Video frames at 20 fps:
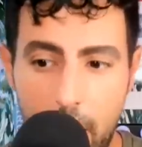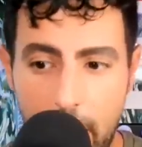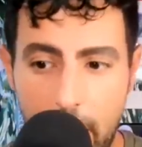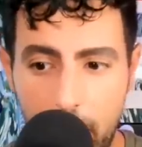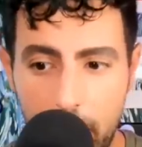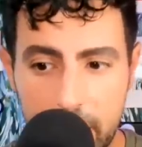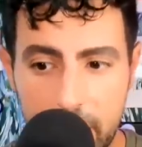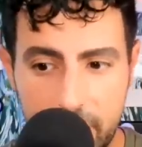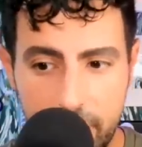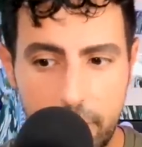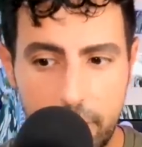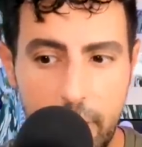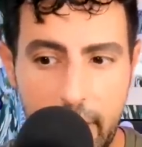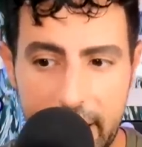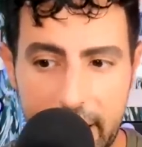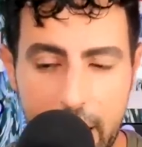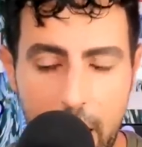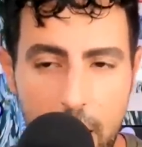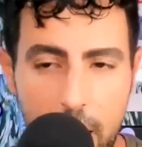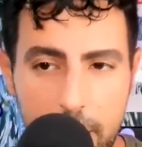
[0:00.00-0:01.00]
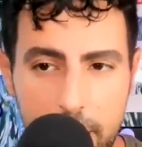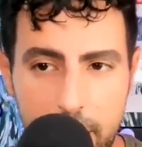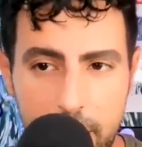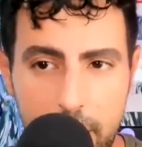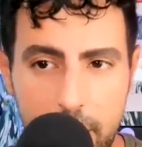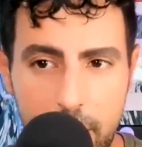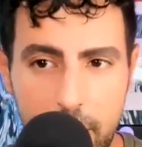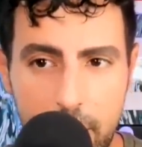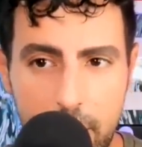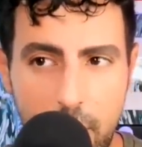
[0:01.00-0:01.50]
how it was like
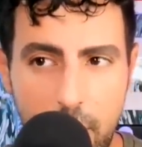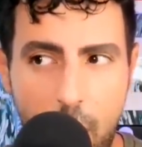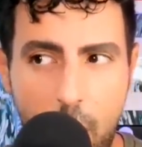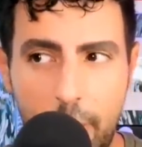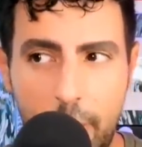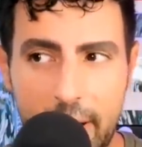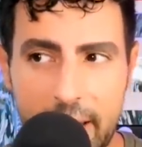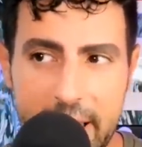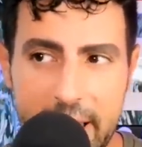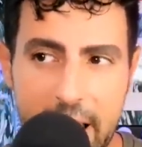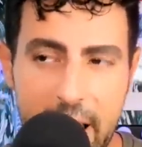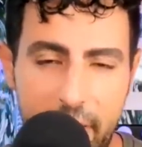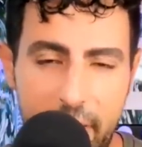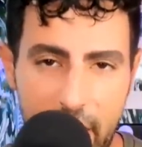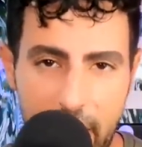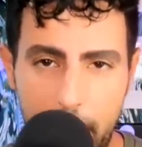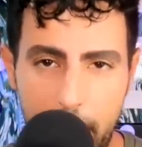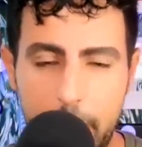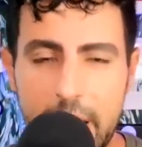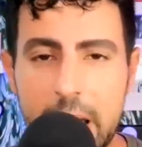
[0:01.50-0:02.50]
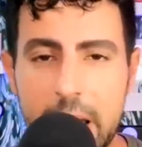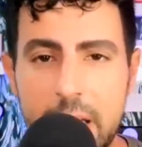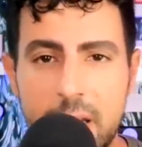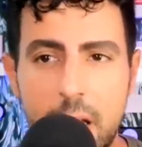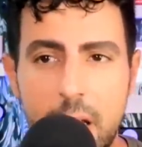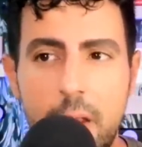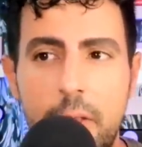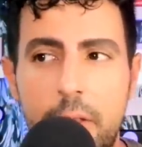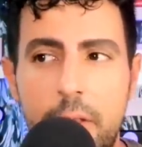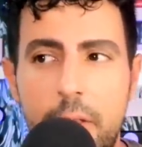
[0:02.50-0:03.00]
already giving, because
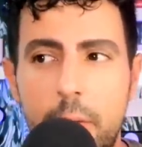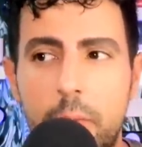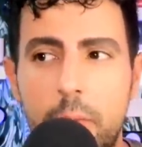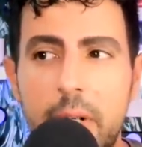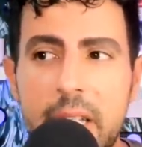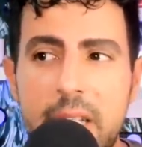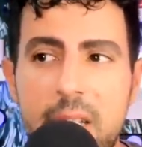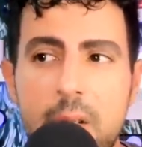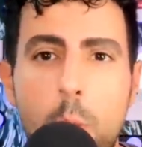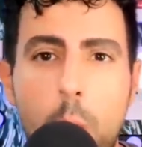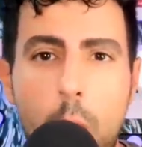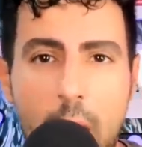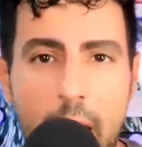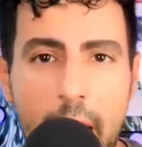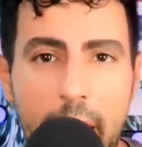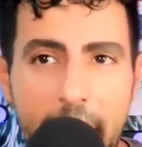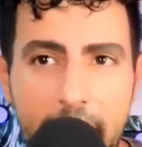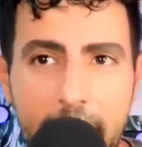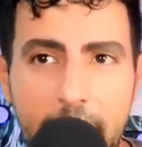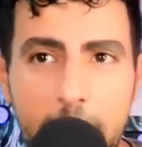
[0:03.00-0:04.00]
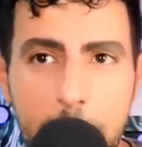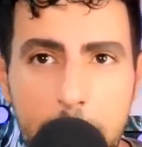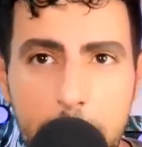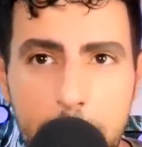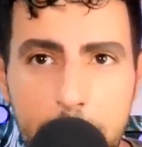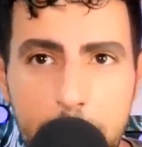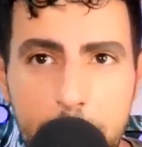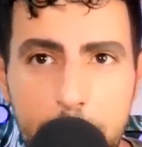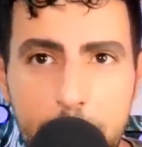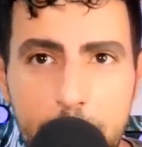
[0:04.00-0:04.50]
the reason why
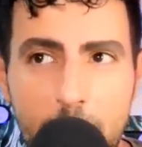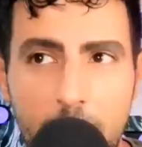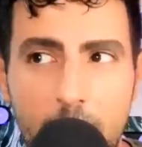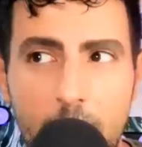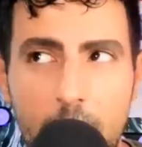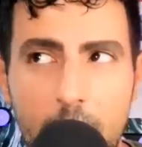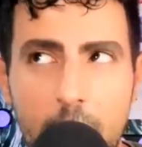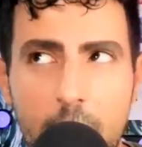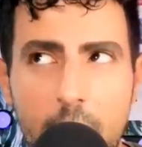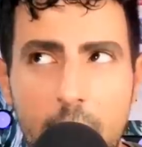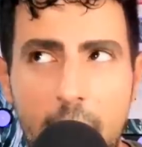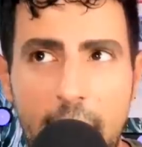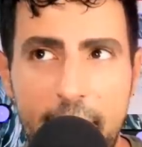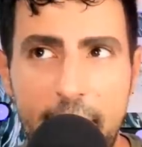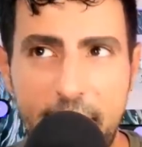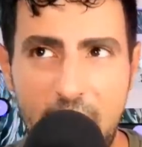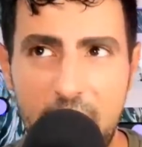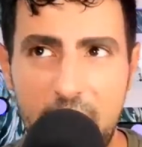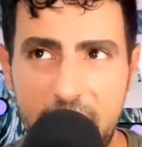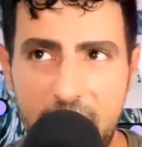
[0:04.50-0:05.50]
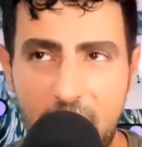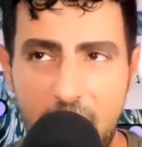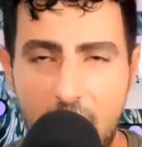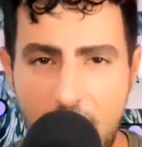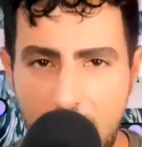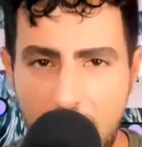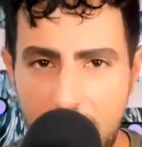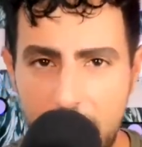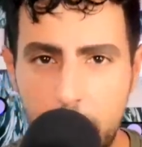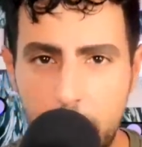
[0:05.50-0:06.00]
I found it
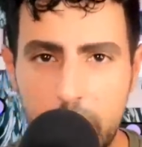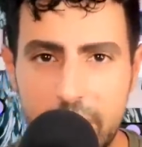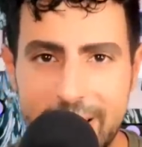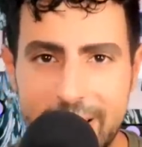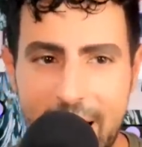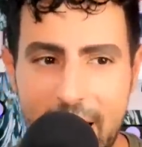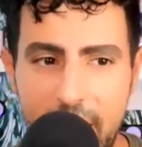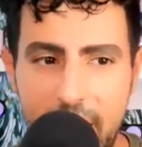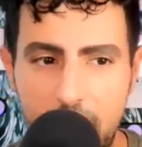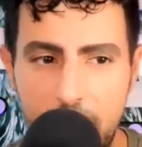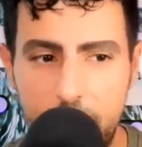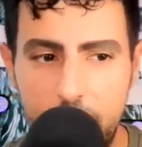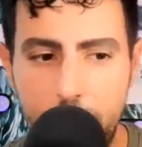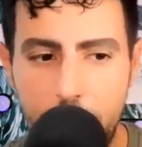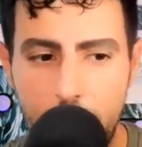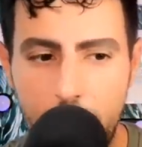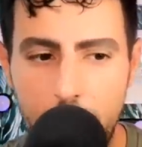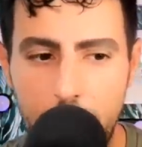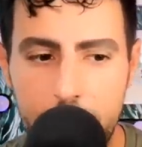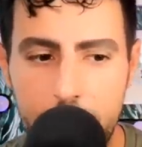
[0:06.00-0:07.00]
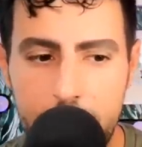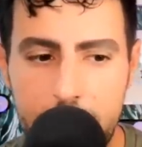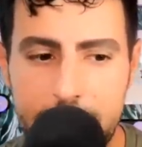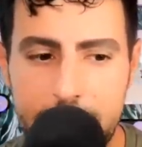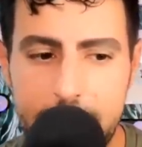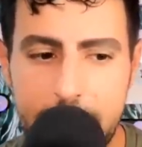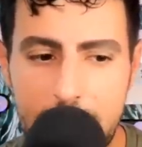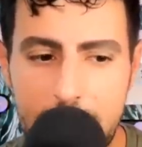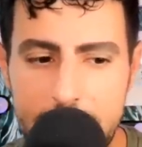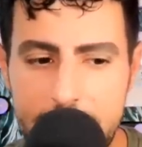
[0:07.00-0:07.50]
odd was that you're
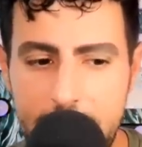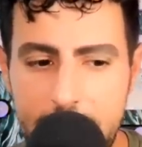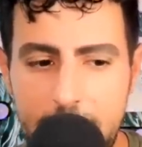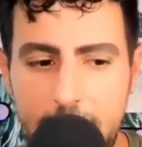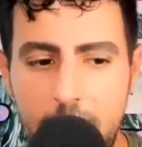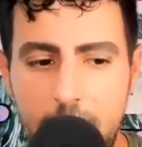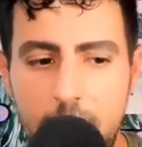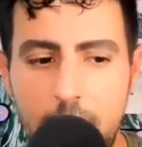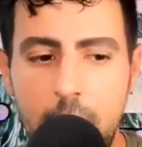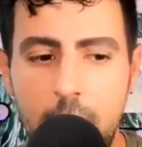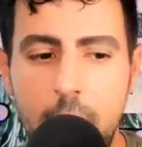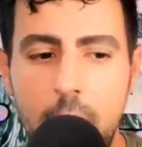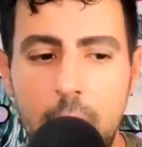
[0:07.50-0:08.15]
discussing